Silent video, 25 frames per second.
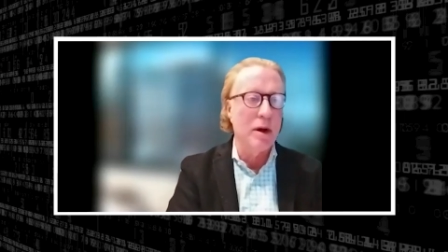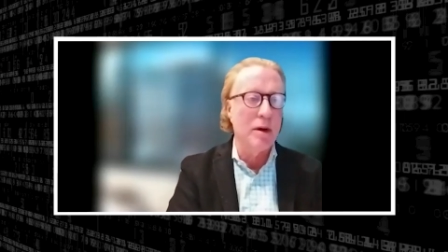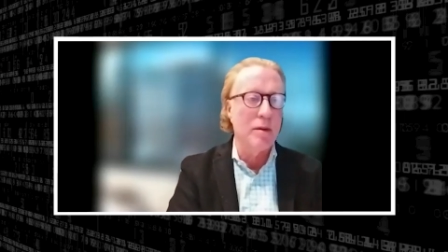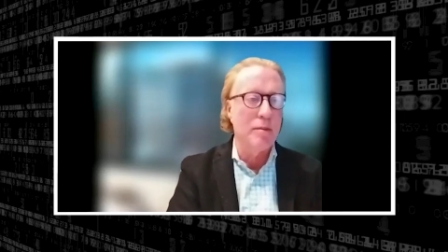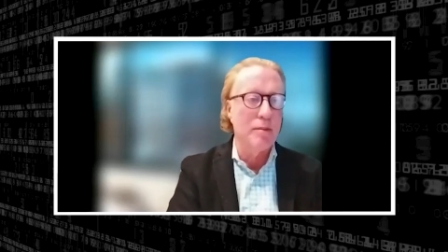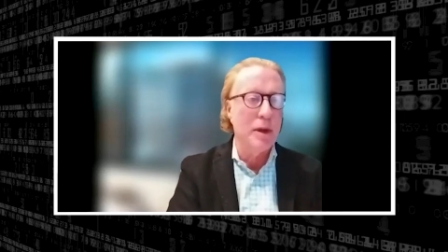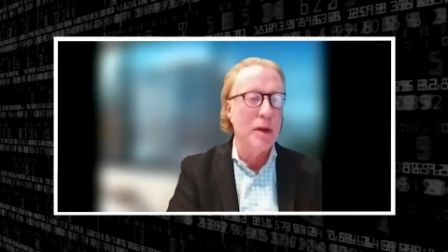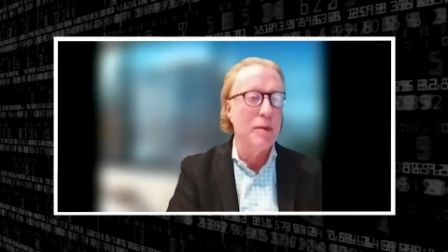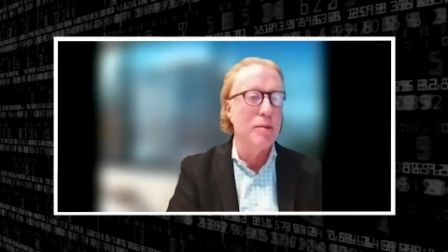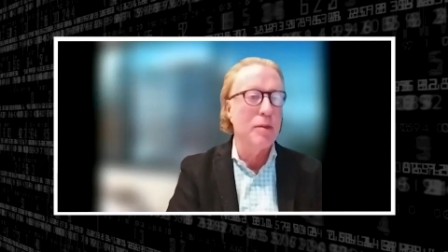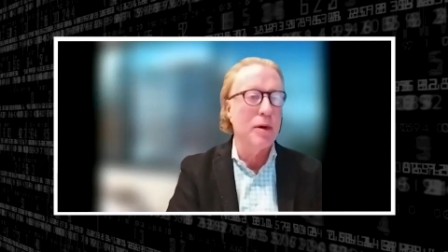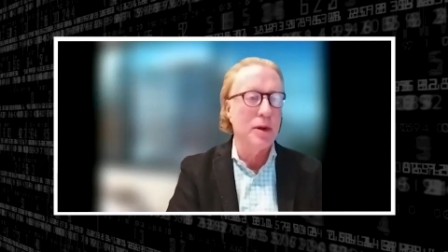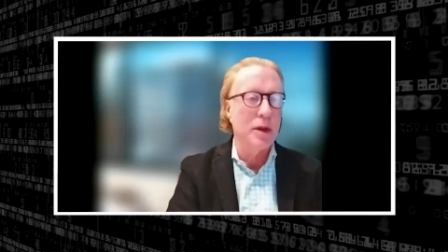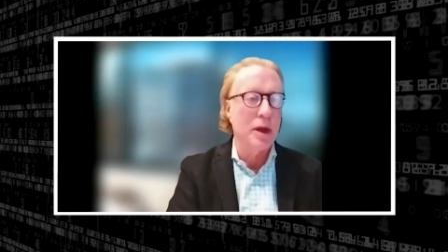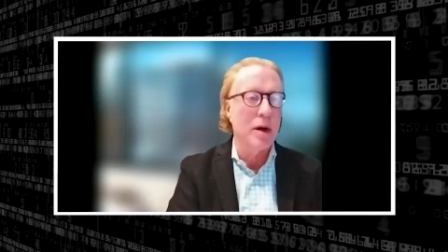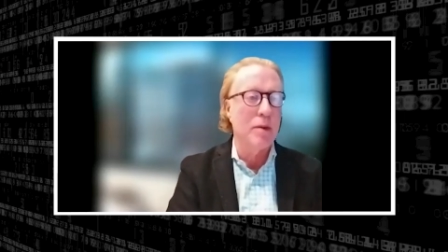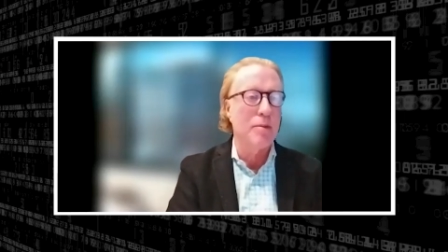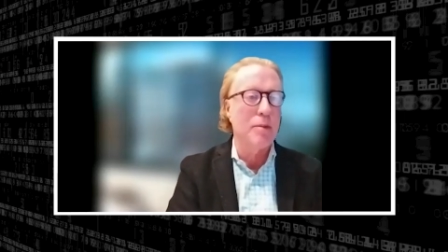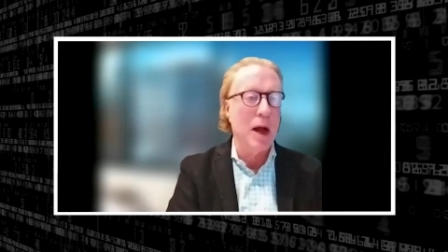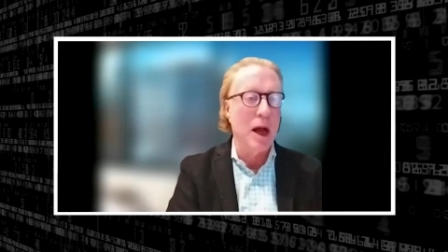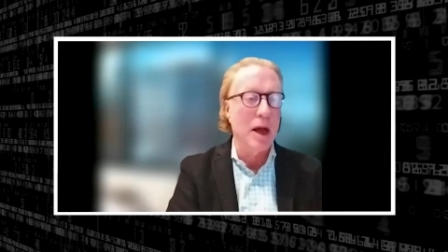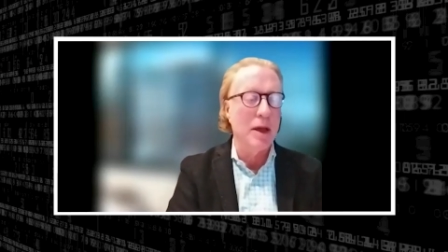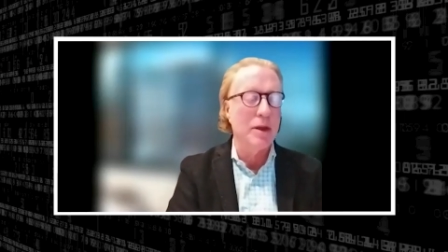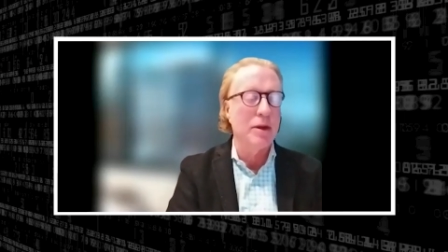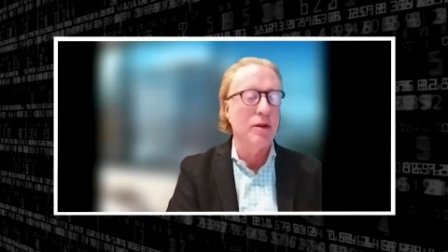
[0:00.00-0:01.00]
of people that are
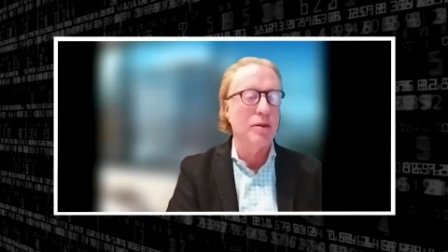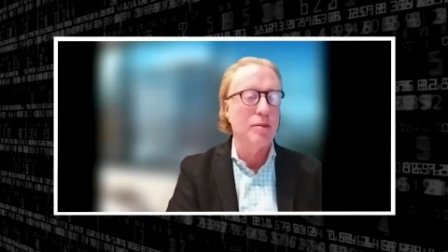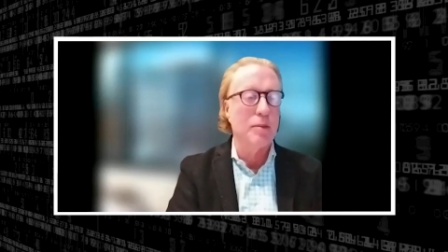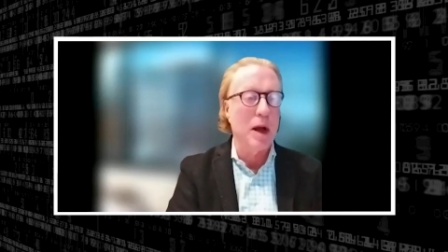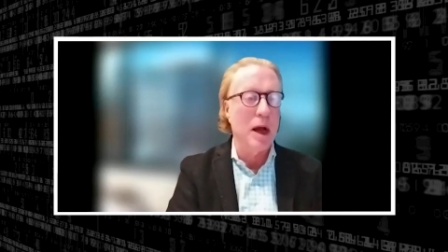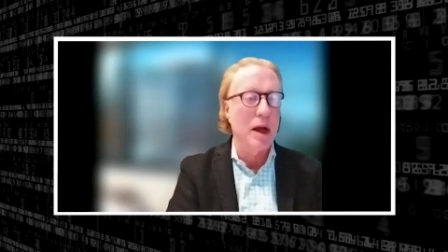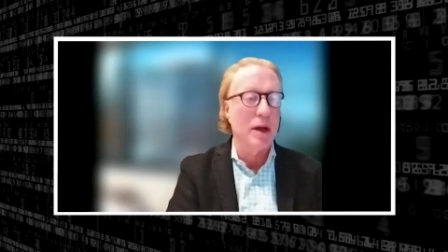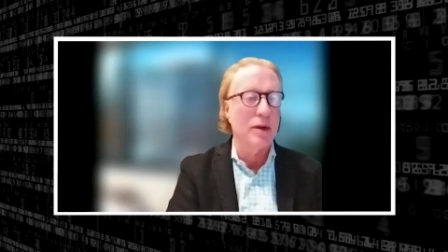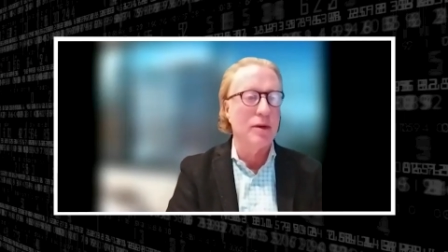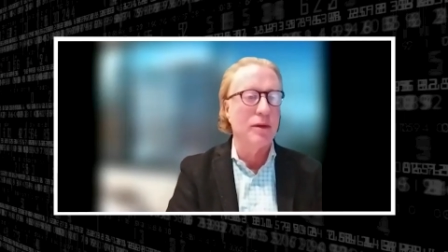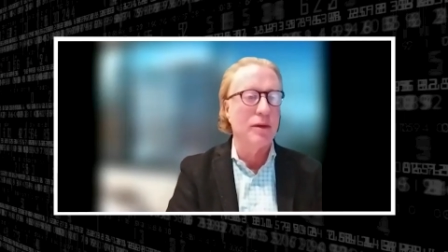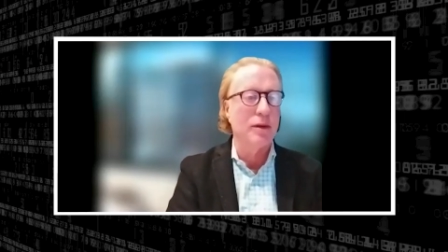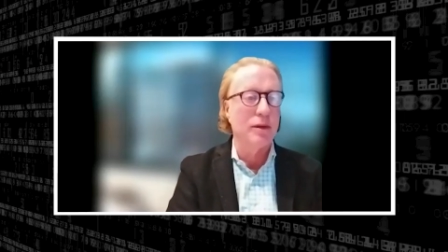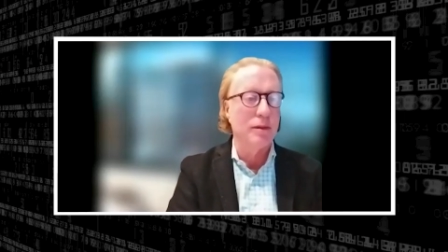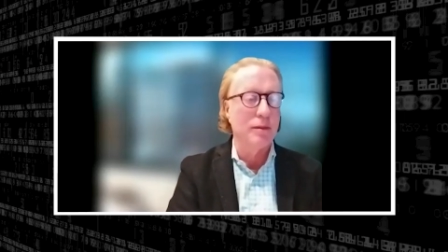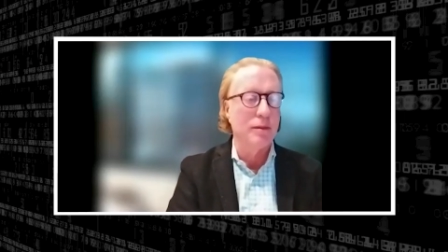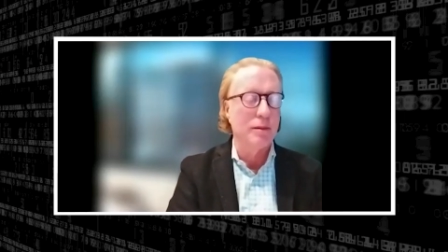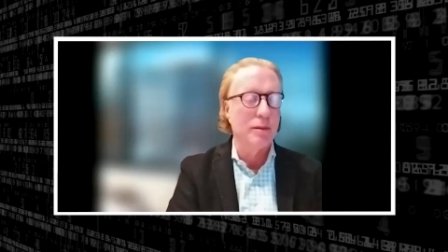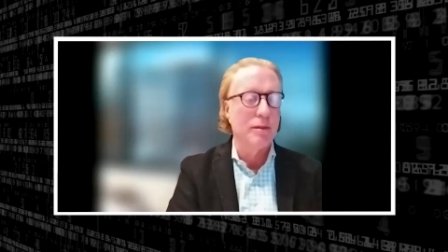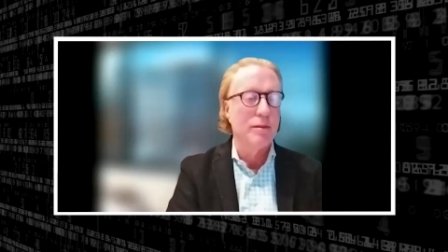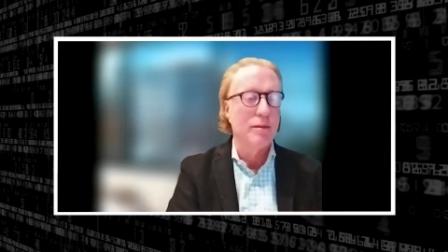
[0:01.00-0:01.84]
buying these boxes.